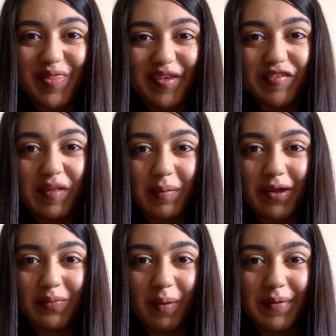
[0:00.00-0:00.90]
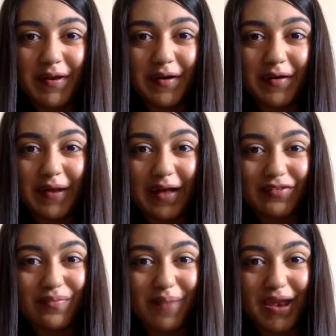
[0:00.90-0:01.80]
this Stepladder webinar on how
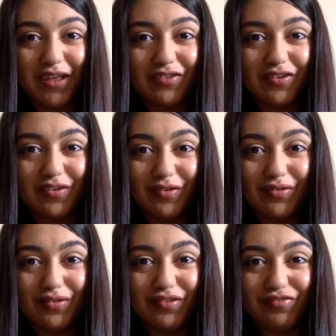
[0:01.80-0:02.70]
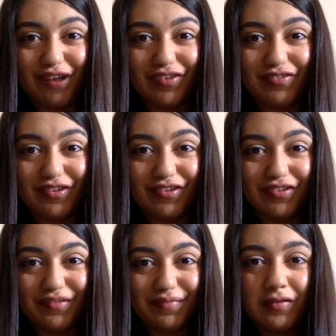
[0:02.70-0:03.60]
to manage your distractions.